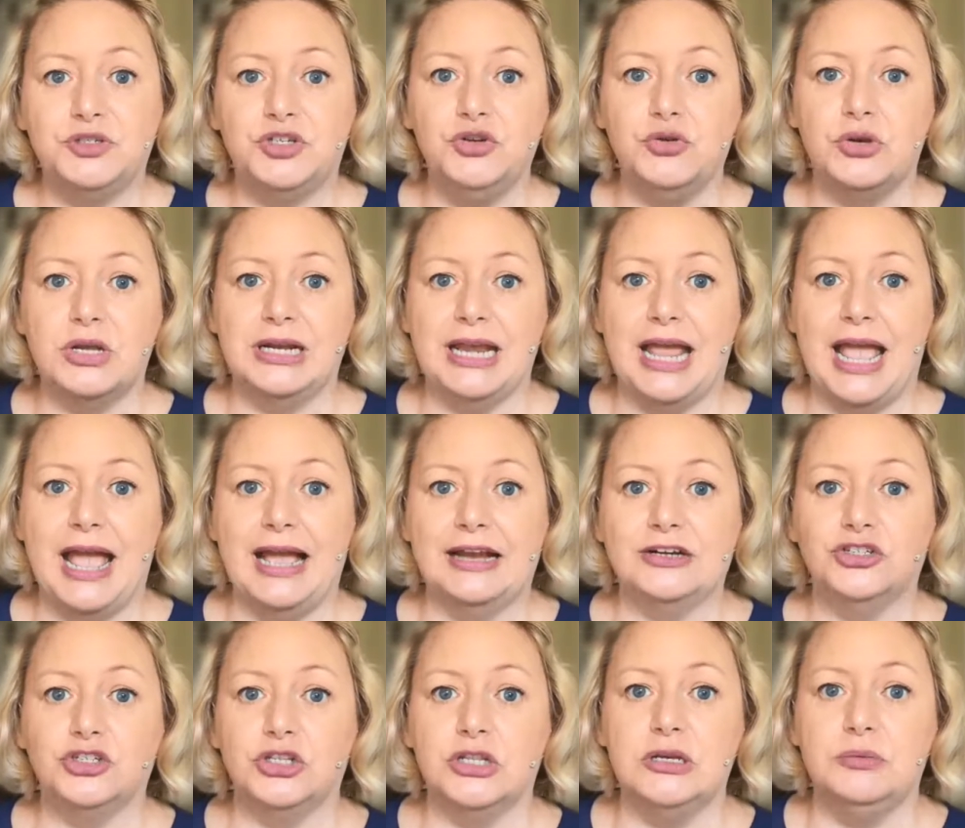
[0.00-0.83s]
You can
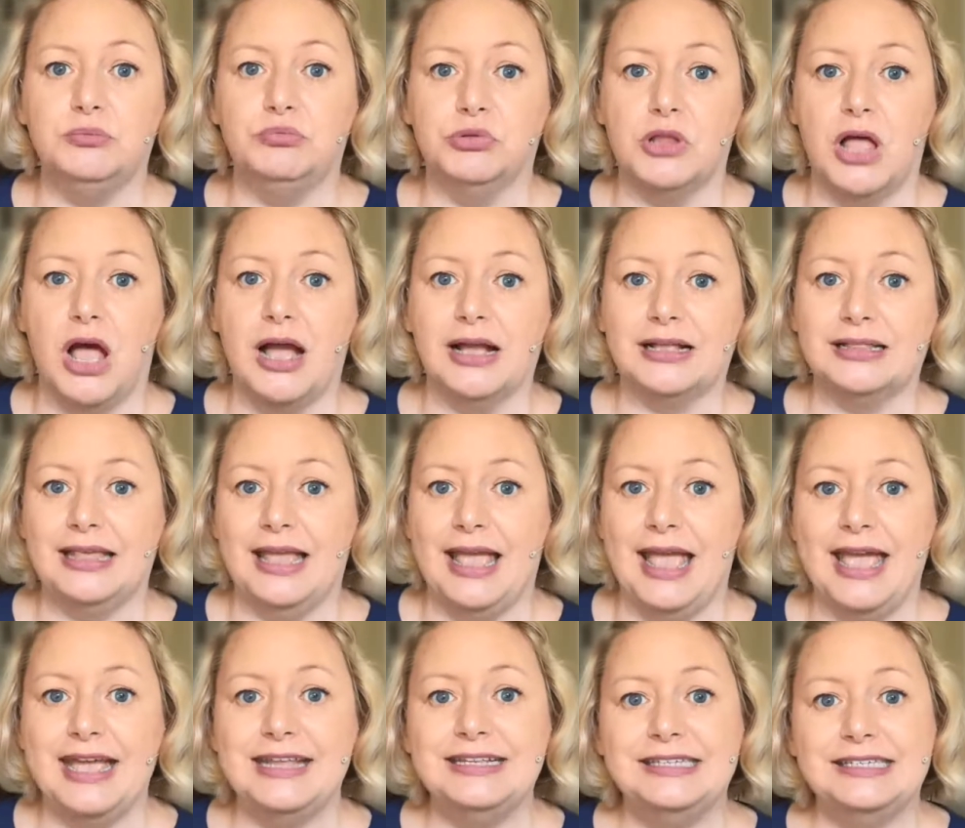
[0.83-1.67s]
actually block the
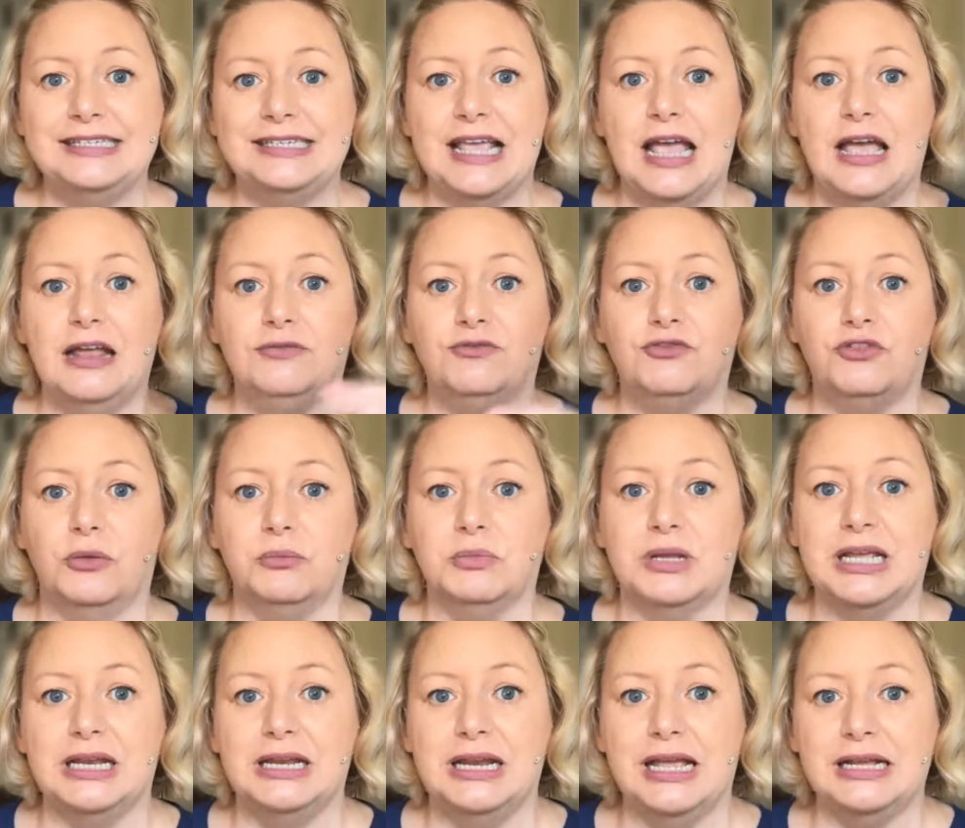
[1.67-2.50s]
headset from
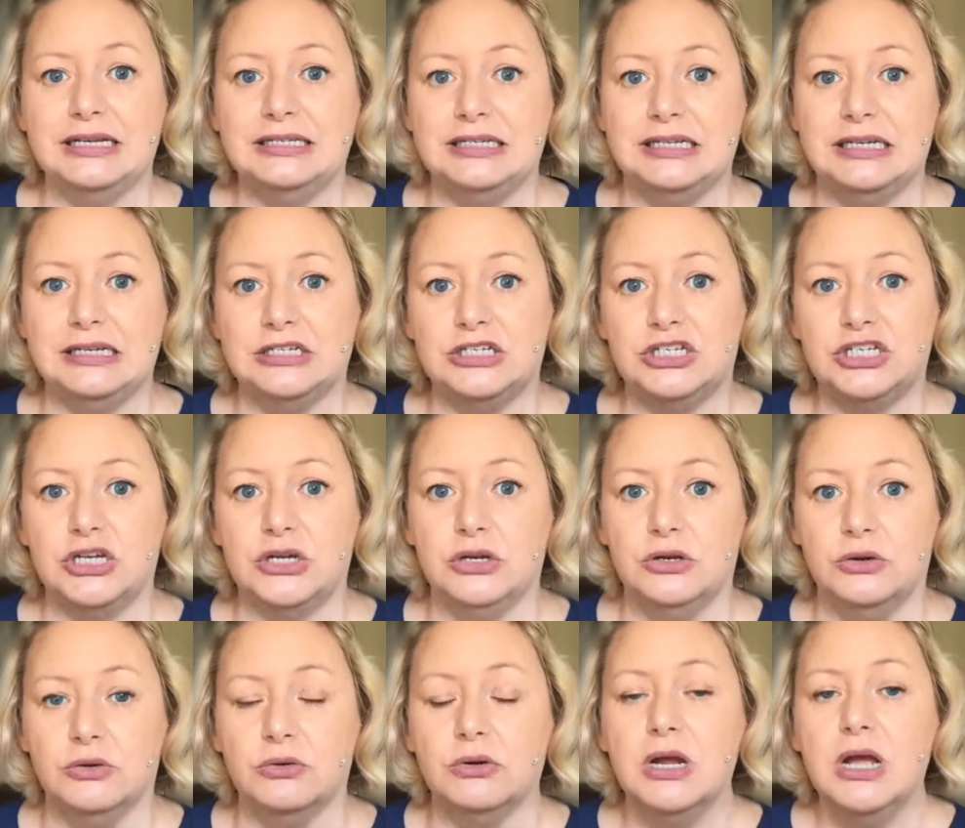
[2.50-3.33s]
connecting
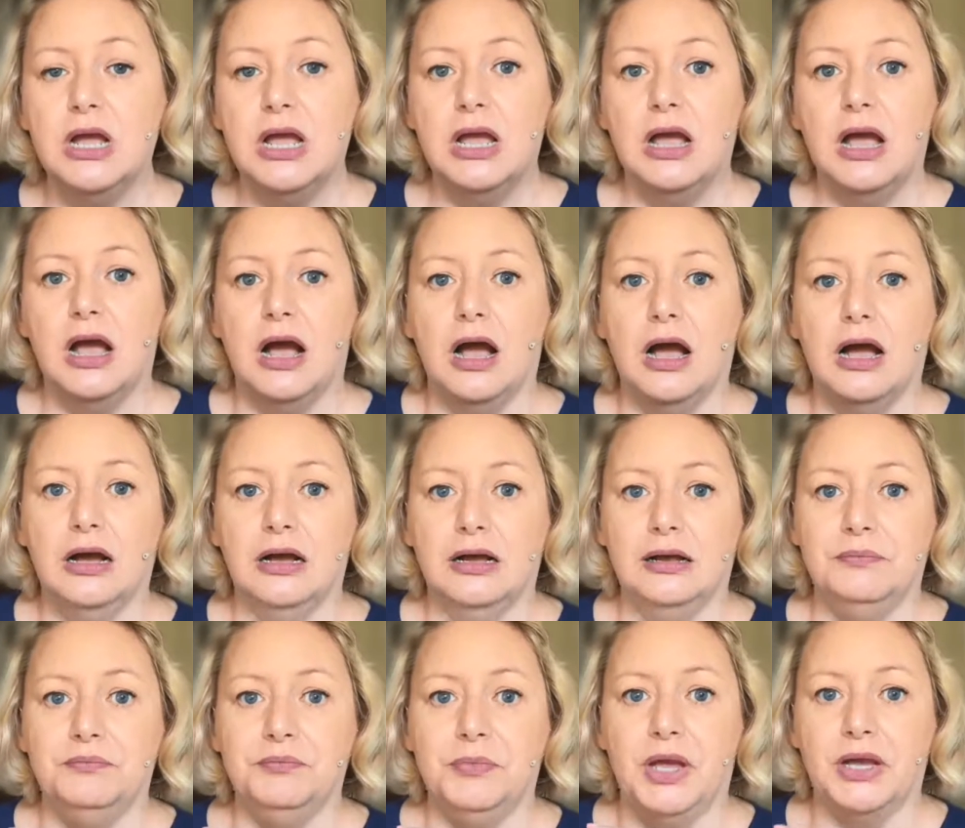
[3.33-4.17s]
to
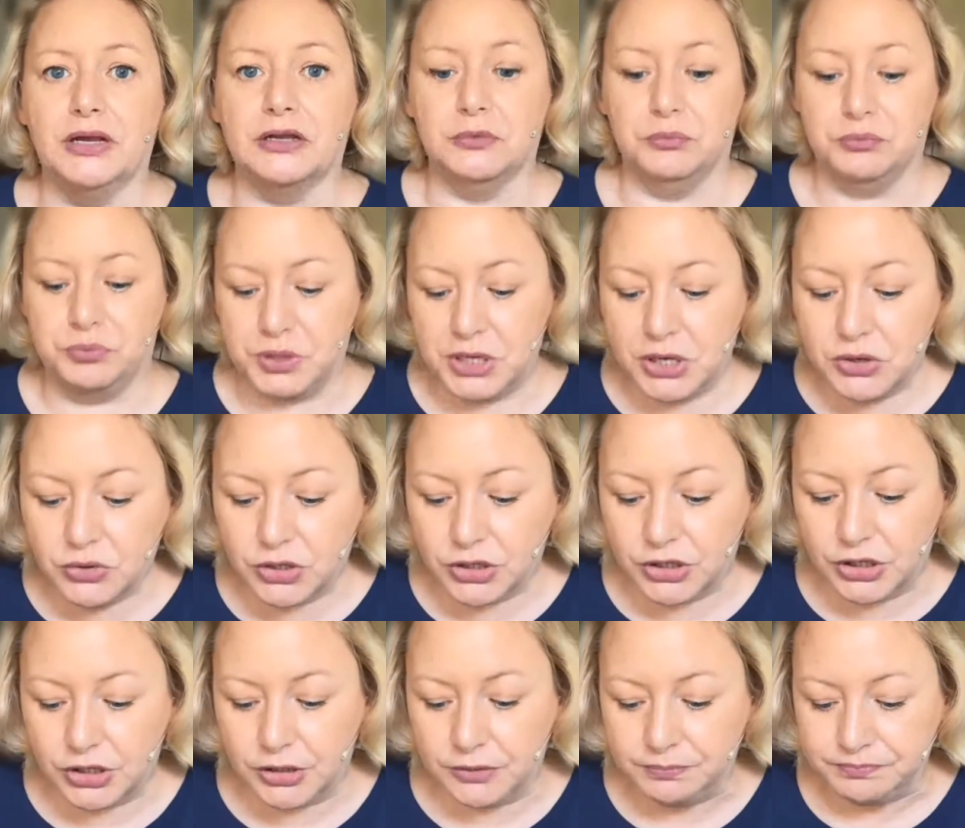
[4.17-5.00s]
a
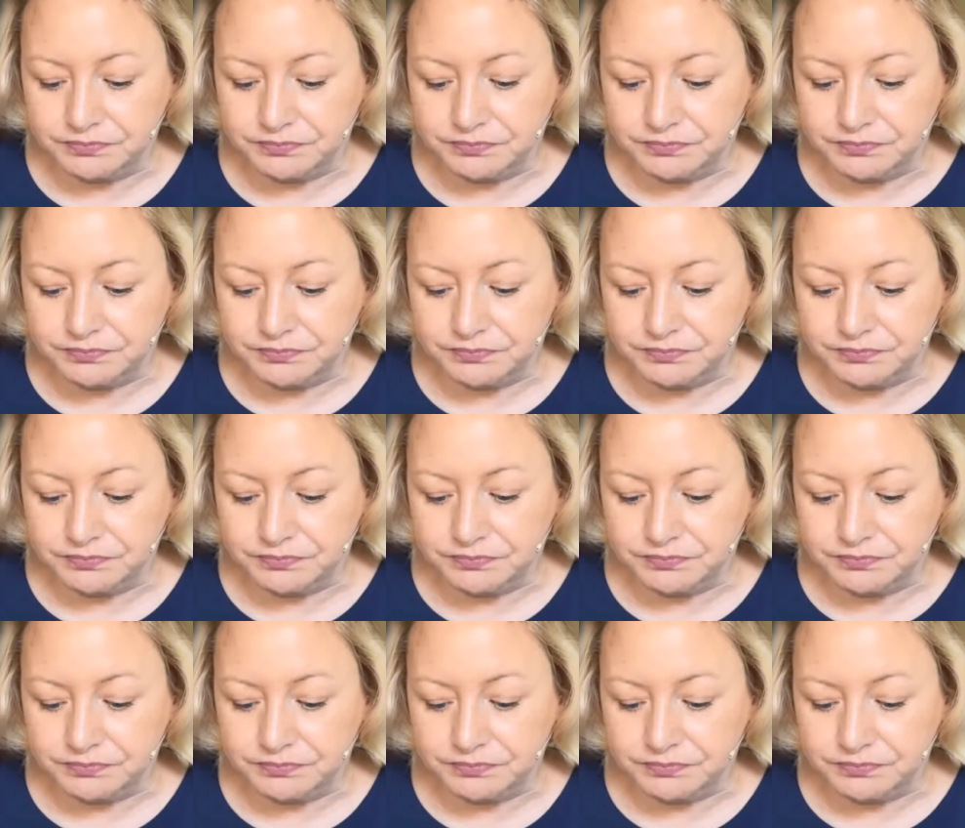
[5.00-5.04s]
computer,